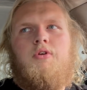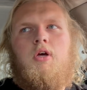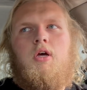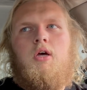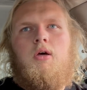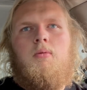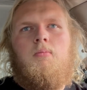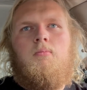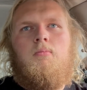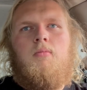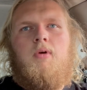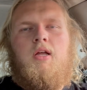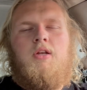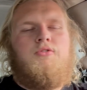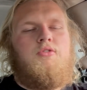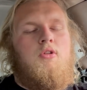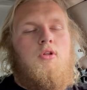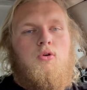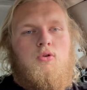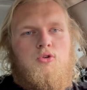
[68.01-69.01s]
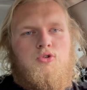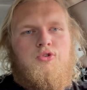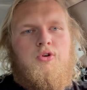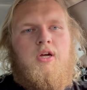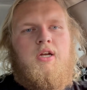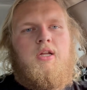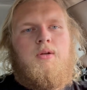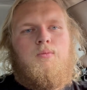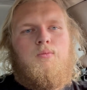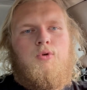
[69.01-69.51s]
And it's a local
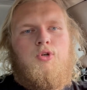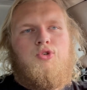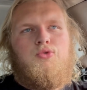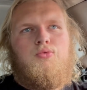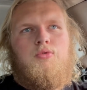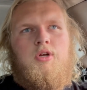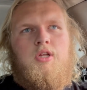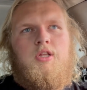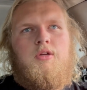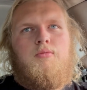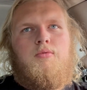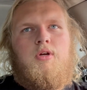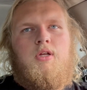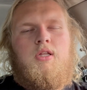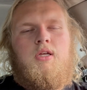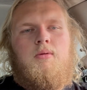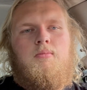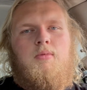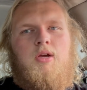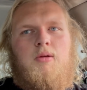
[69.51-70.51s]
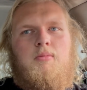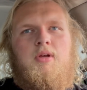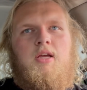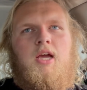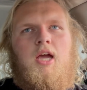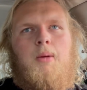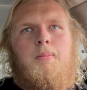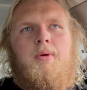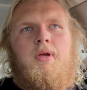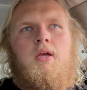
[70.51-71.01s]
trade-in, which really made me
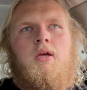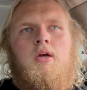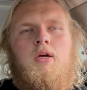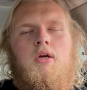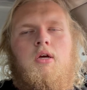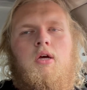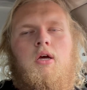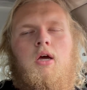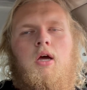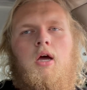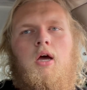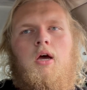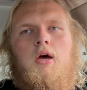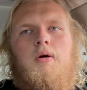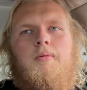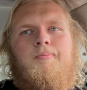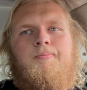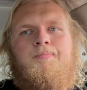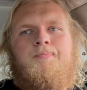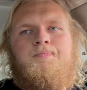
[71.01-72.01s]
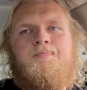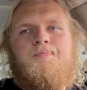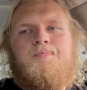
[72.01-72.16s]
happy. And